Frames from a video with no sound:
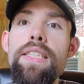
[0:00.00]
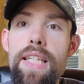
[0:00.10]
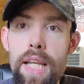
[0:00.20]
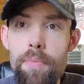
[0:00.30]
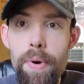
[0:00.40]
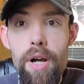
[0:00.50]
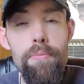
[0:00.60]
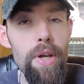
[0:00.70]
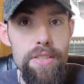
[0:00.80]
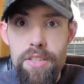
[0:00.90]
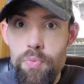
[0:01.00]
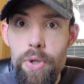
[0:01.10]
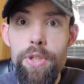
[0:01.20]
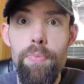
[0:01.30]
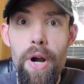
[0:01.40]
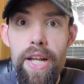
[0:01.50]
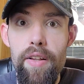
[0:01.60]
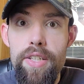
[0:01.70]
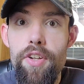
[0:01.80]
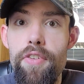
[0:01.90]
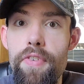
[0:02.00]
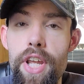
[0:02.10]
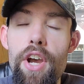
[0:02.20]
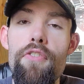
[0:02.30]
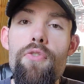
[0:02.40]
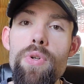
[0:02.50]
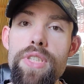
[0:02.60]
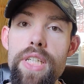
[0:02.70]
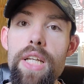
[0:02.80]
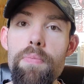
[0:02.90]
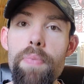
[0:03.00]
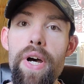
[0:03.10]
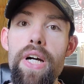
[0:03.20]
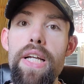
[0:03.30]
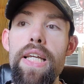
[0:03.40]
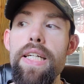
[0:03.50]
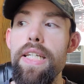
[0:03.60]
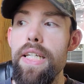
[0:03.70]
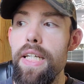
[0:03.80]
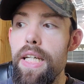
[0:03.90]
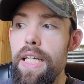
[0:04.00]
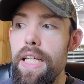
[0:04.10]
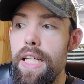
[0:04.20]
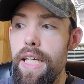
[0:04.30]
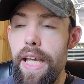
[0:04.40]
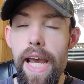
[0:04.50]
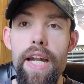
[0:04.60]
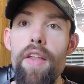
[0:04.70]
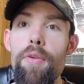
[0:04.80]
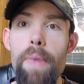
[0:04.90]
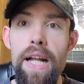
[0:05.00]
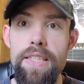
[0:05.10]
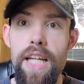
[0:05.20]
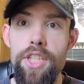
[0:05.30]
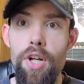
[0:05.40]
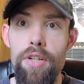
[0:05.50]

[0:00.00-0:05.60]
CM Punk, because this is what you probably clicked on the video for, CM Punk, he had another backstage